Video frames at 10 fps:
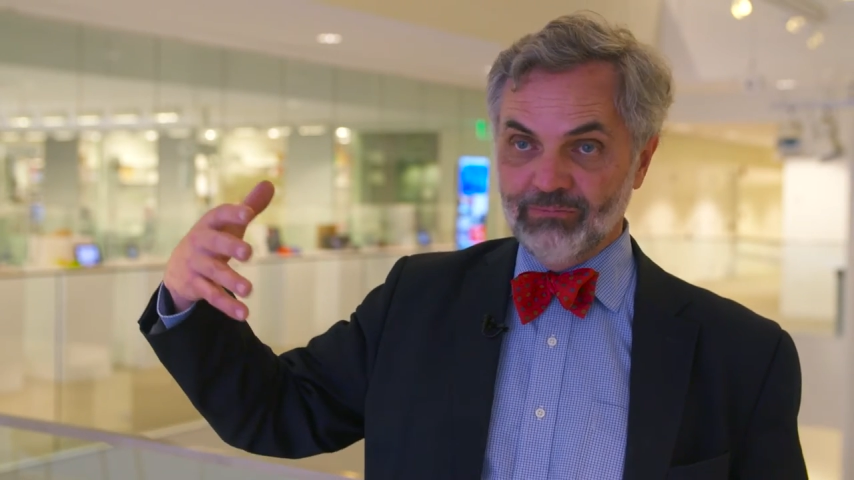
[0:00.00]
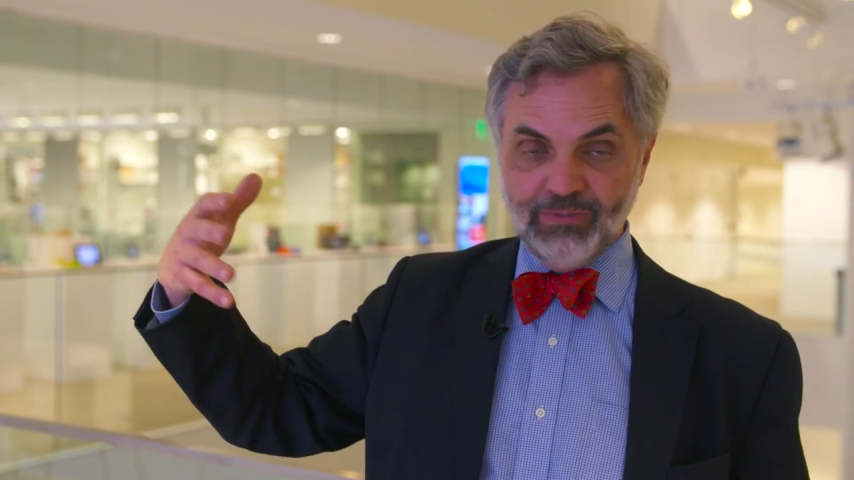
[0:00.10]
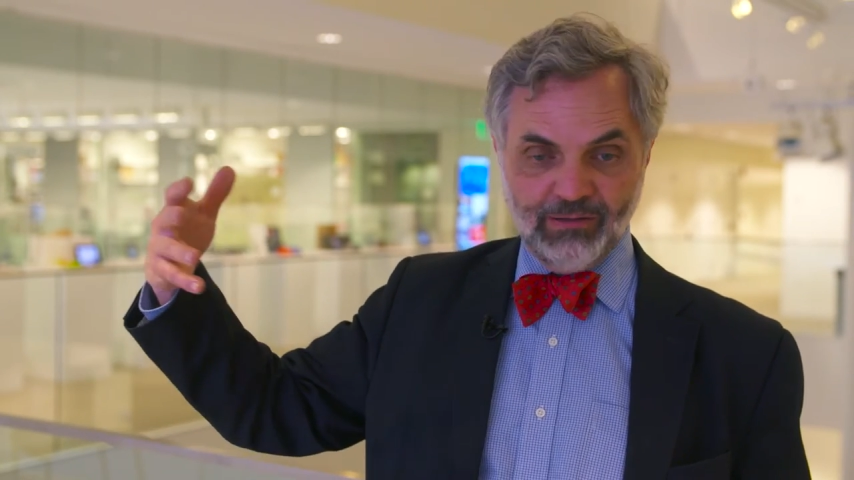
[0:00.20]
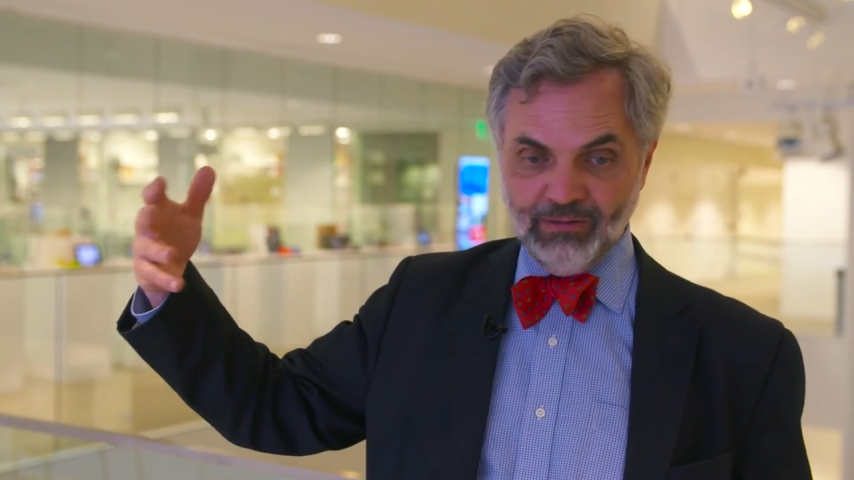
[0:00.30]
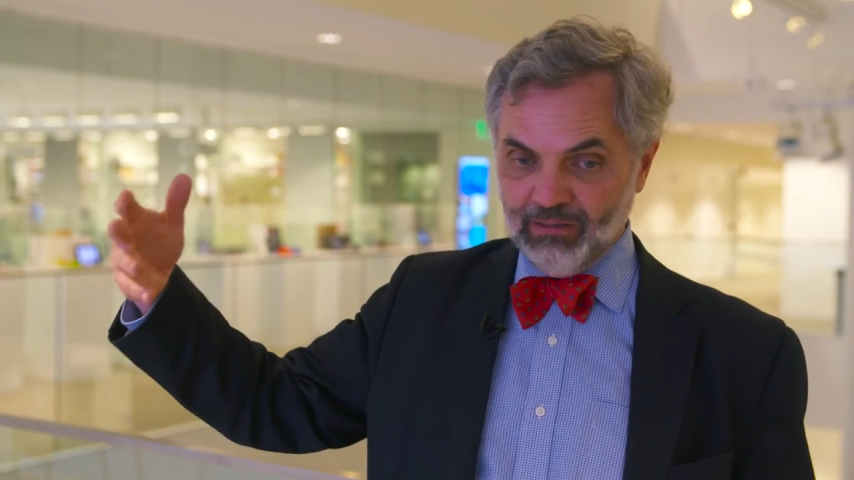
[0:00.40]

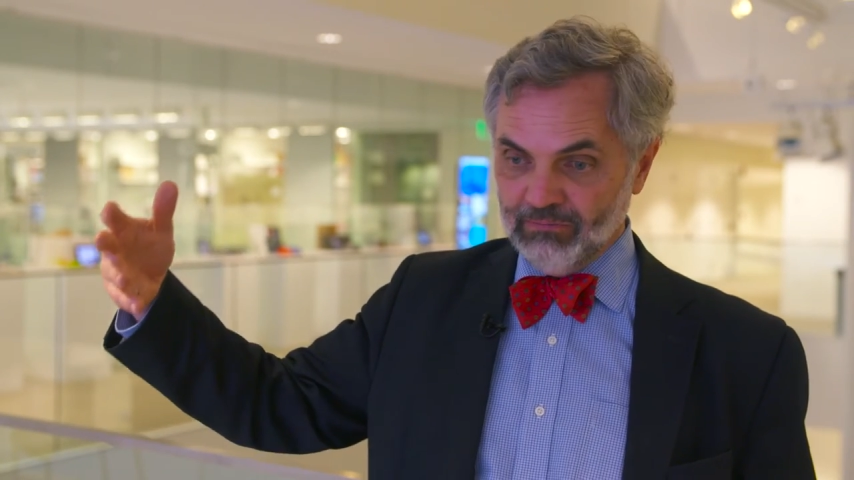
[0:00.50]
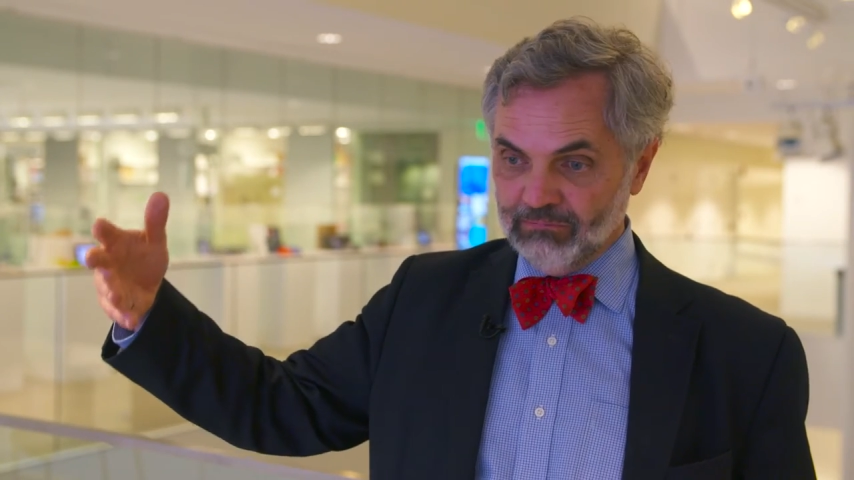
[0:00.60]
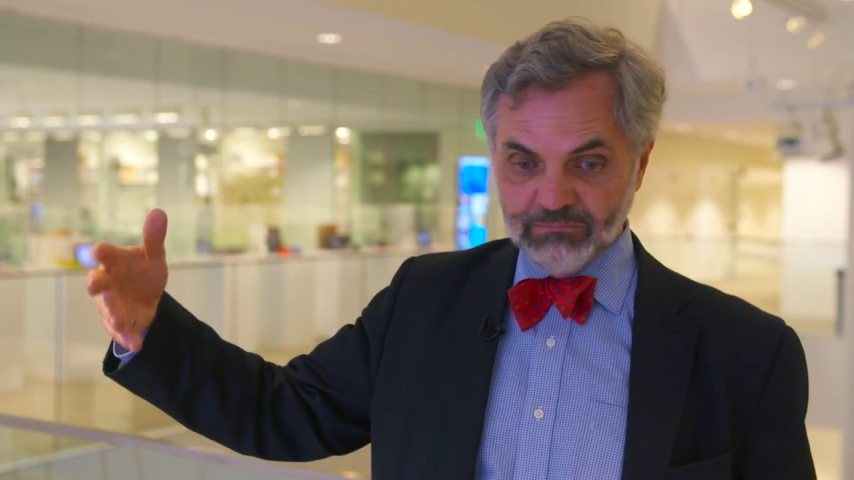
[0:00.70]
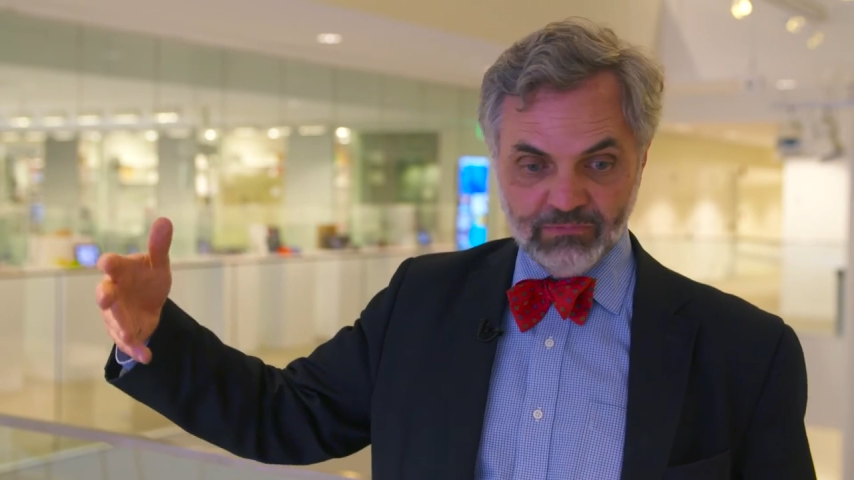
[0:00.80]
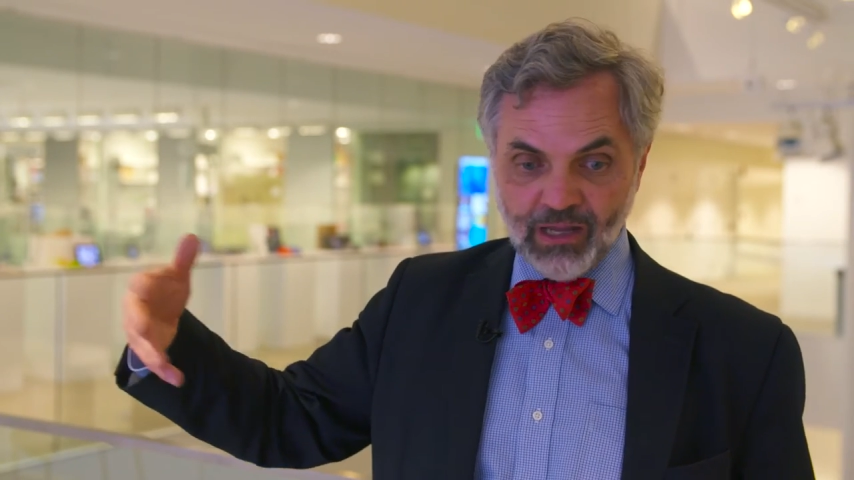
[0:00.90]
uh
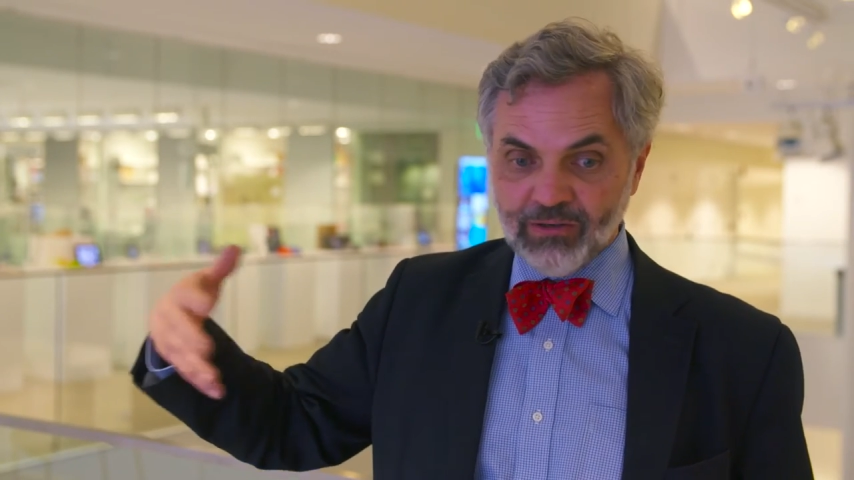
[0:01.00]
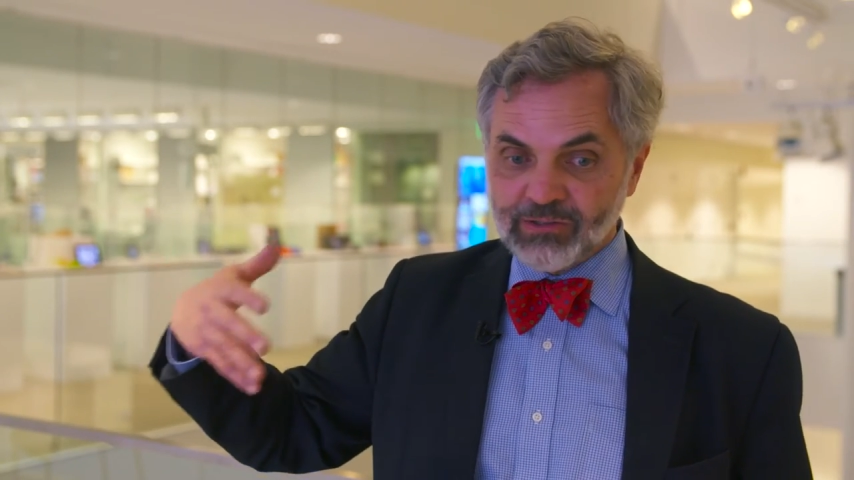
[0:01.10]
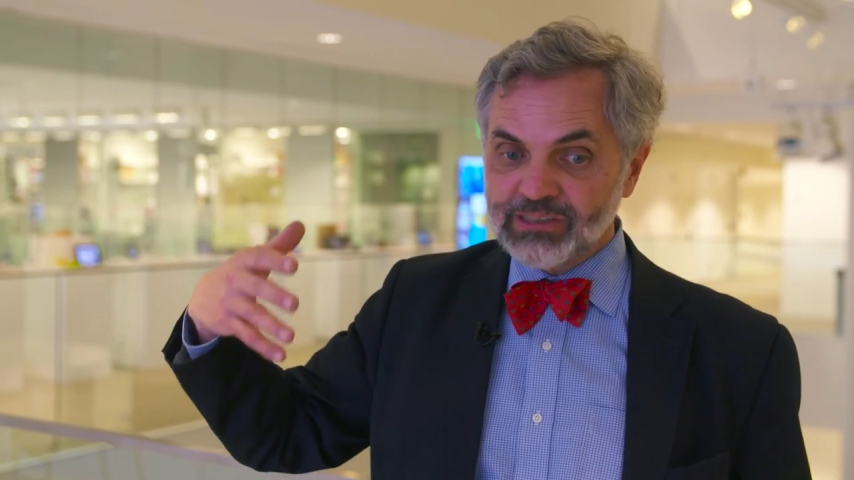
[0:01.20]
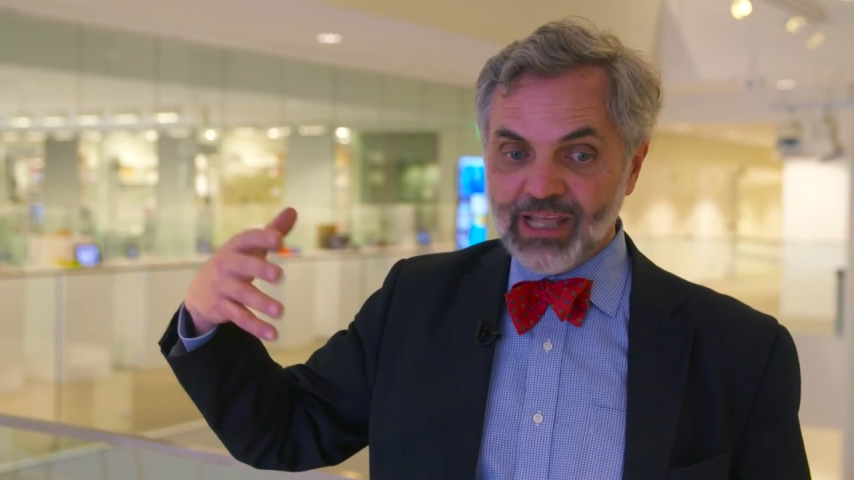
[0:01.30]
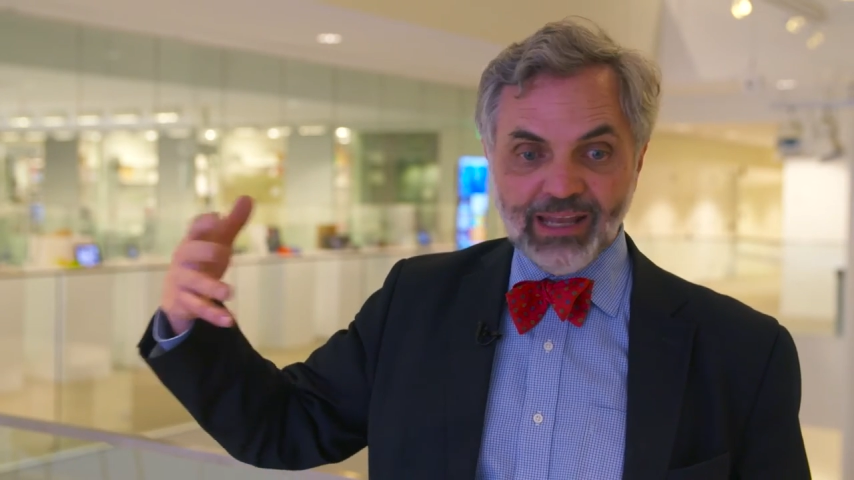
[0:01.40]

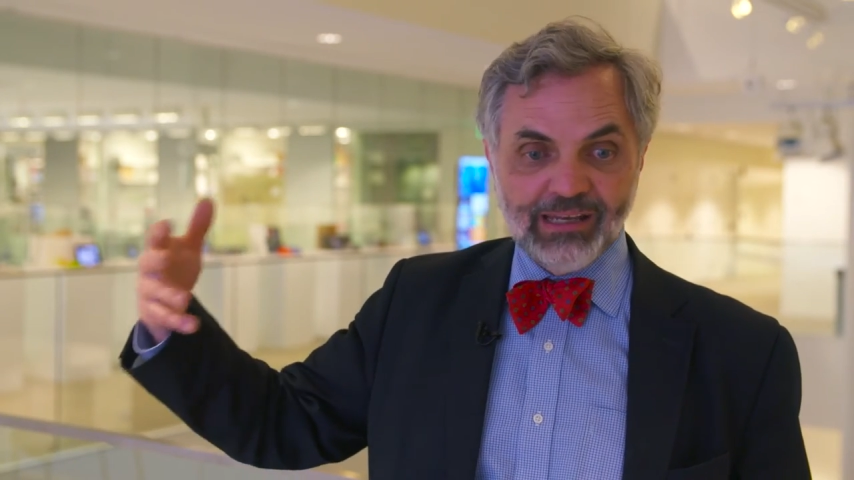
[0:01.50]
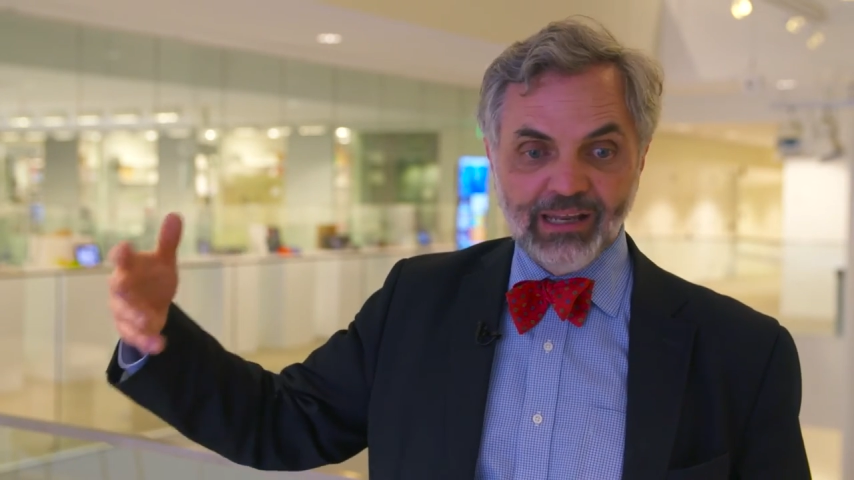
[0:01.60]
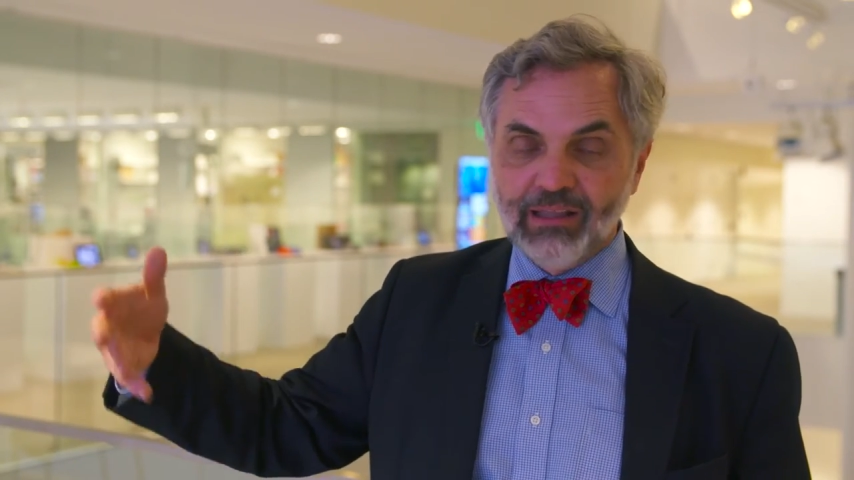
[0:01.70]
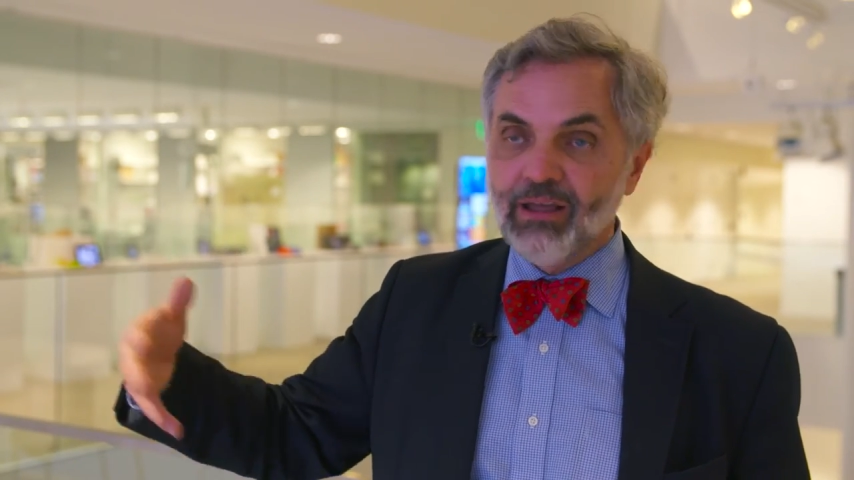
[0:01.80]
understanding